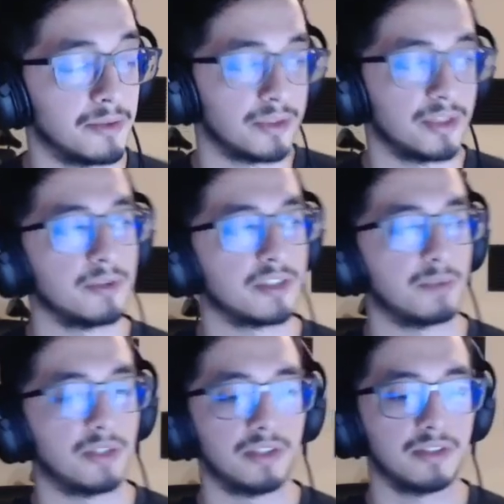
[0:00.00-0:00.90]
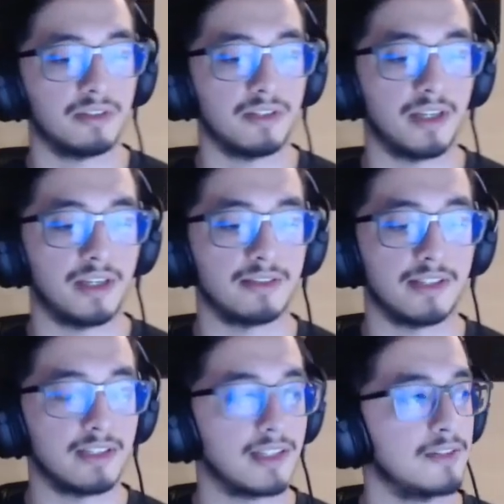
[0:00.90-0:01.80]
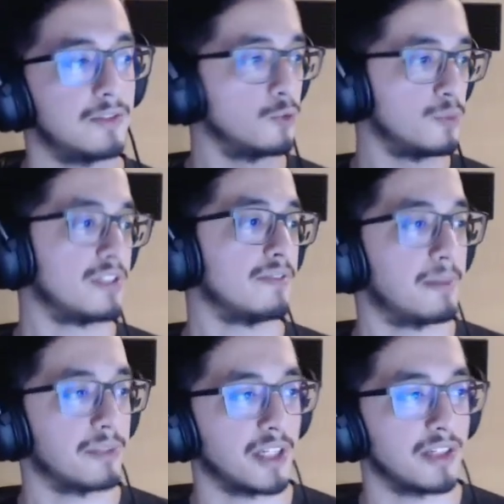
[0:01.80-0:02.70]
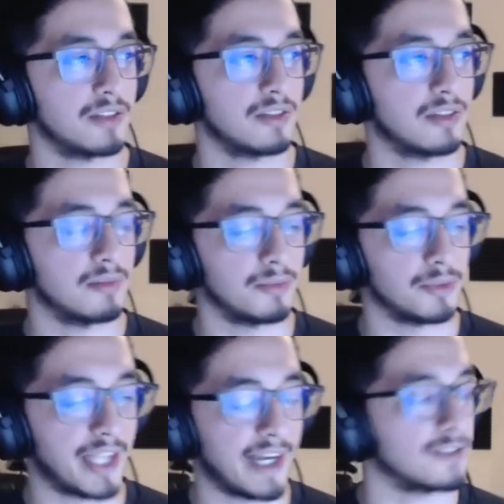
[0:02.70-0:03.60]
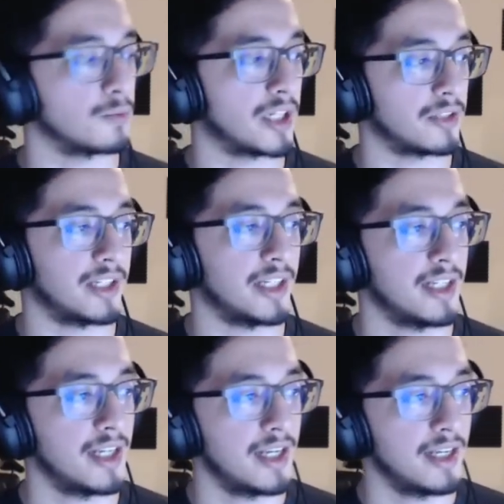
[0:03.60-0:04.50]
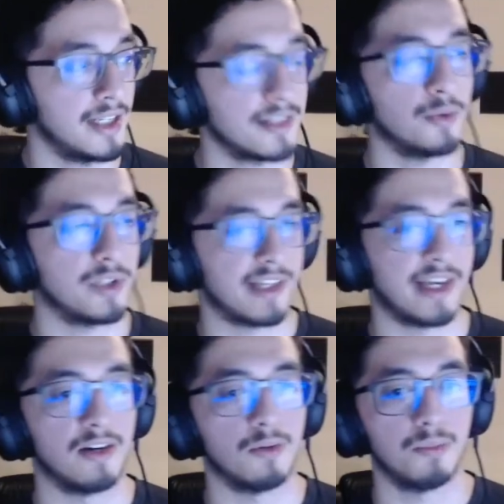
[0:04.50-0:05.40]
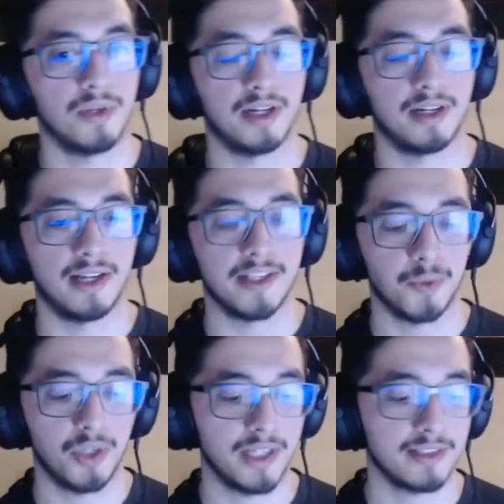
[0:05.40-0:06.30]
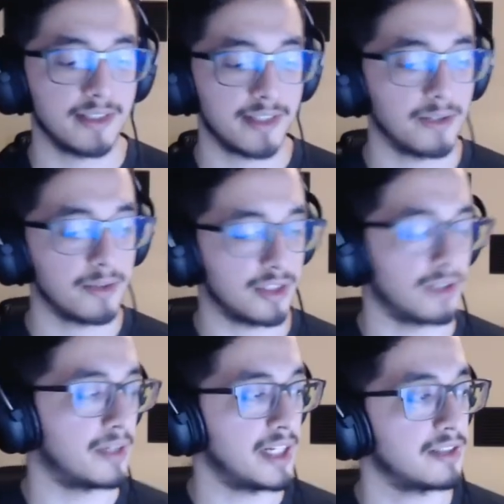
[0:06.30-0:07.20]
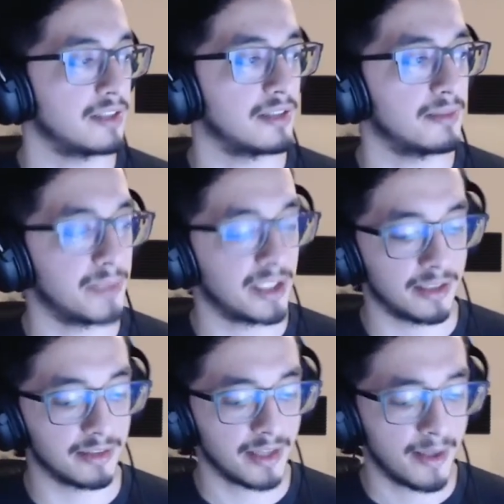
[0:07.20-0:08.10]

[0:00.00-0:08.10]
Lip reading: to no experience, and sending out a whole bunch of applications to be able to cast a wider net is going to help, as well as continuous iteration, because